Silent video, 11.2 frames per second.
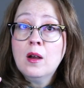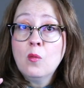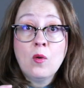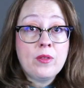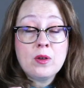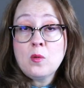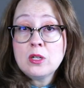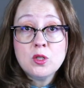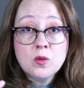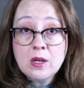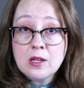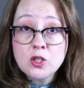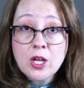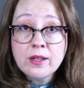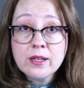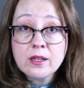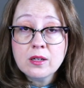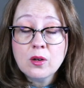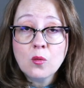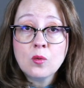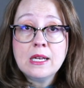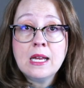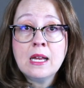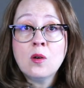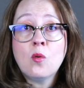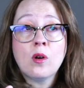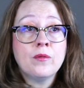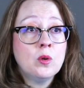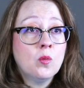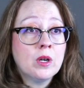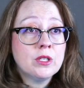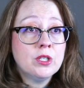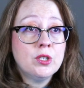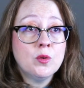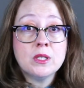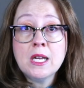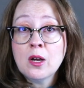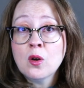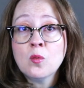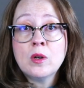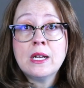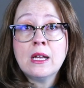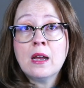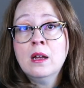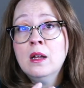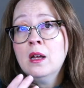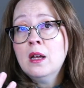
whether you want to do an angelic reading or if you want to do a tarot reading.